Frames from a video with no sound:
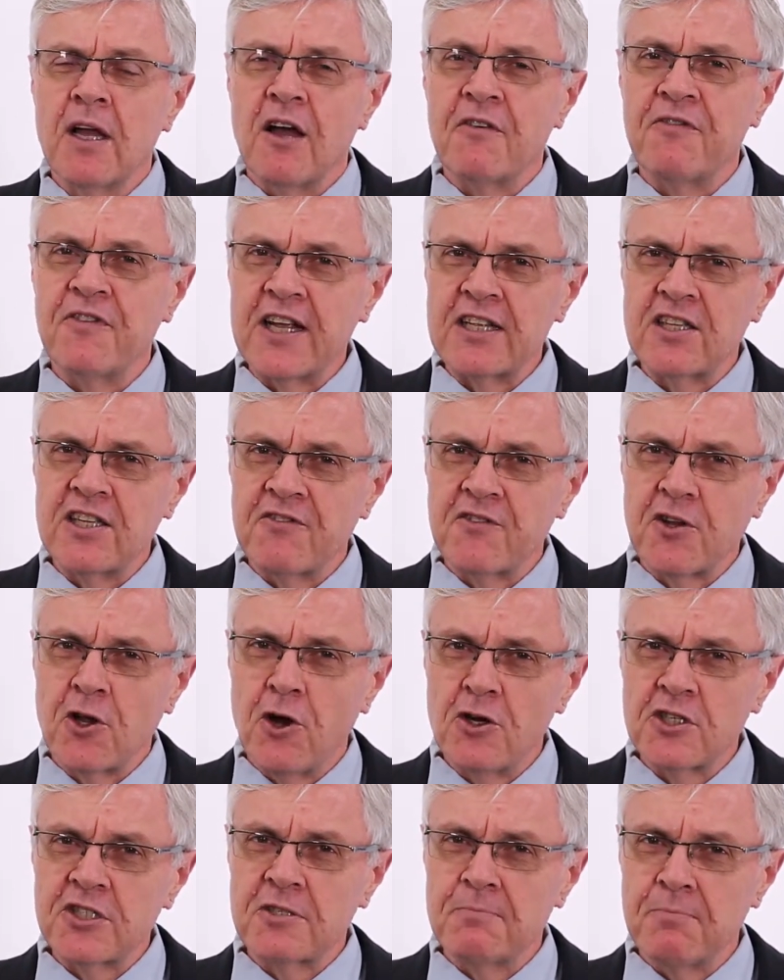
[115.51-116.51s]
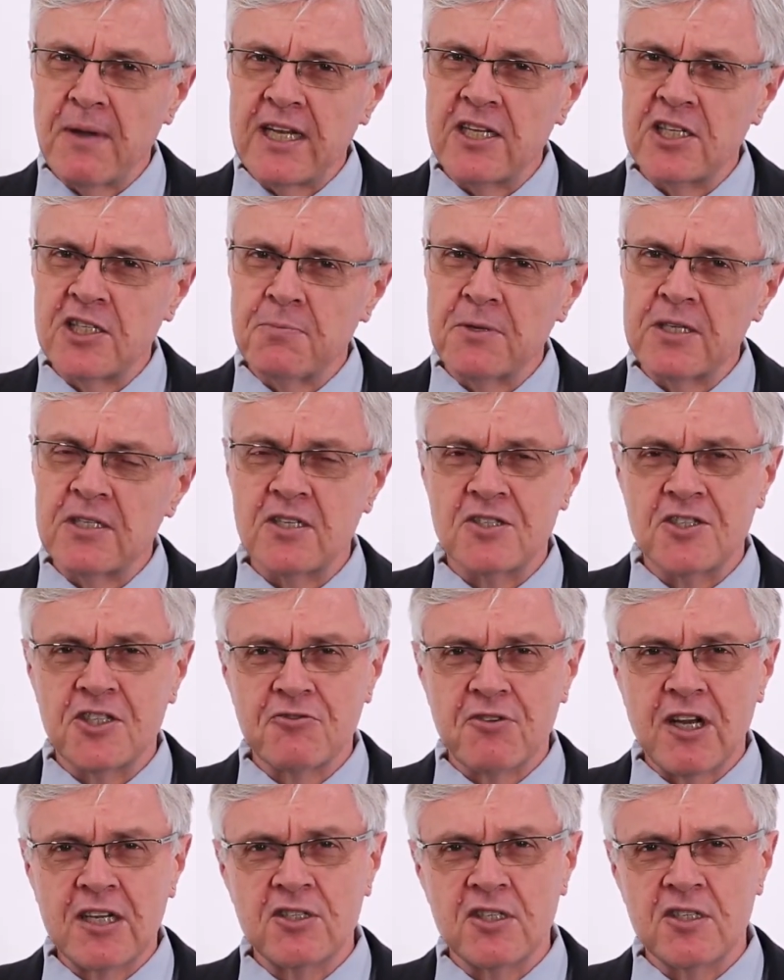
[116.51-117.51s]
effective cost management and
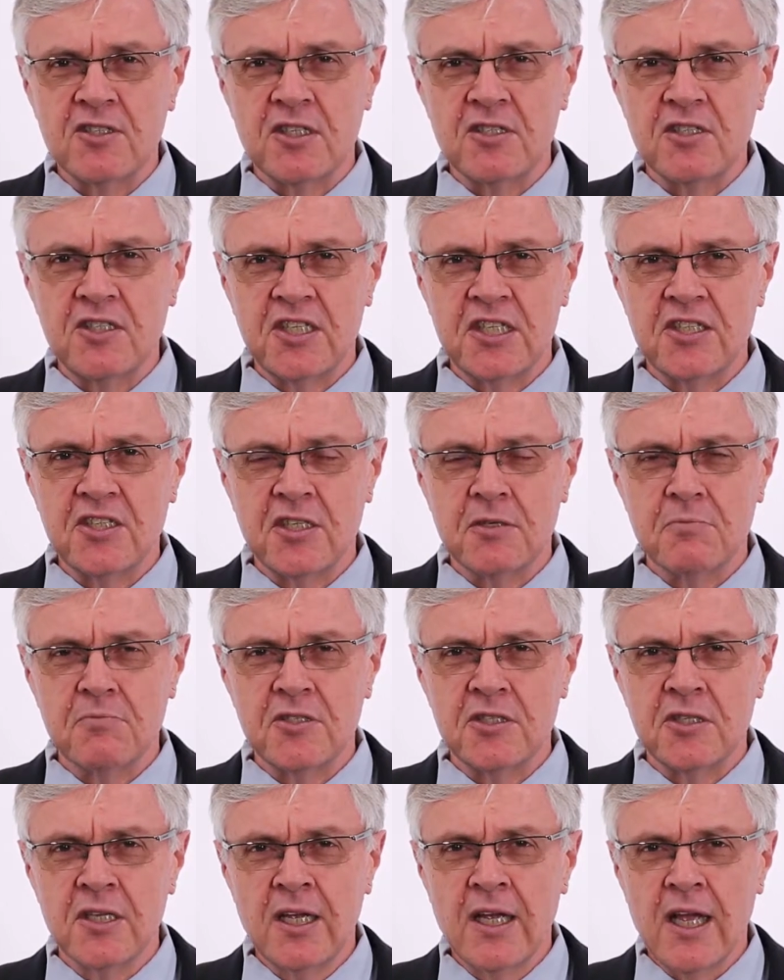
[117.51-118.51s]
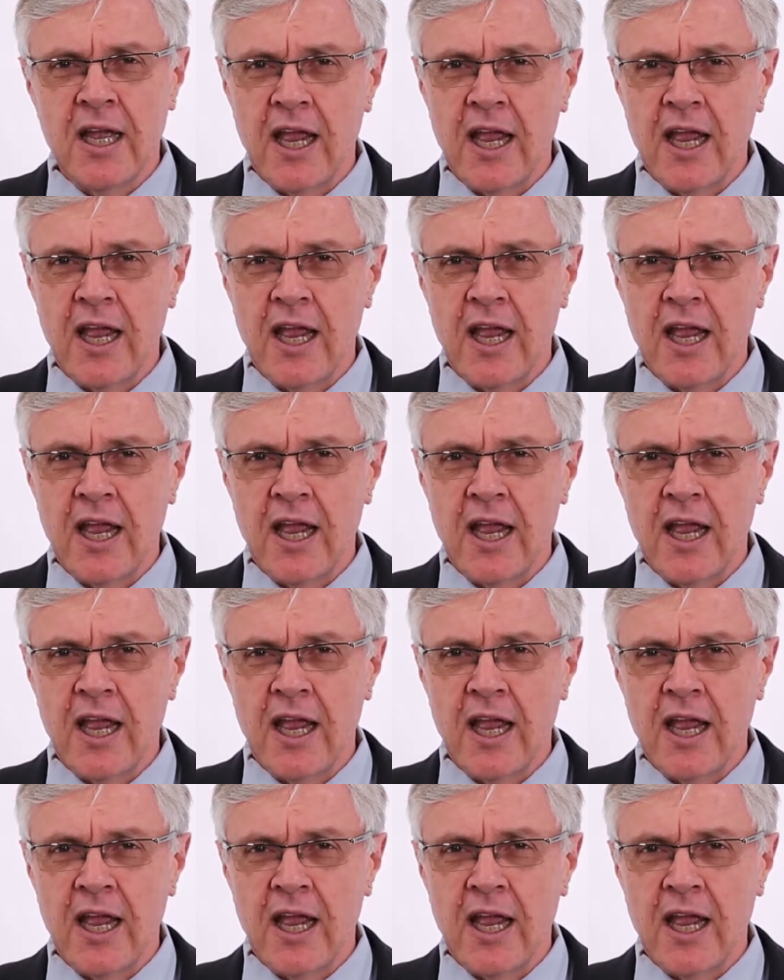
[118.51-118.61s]
structures and systems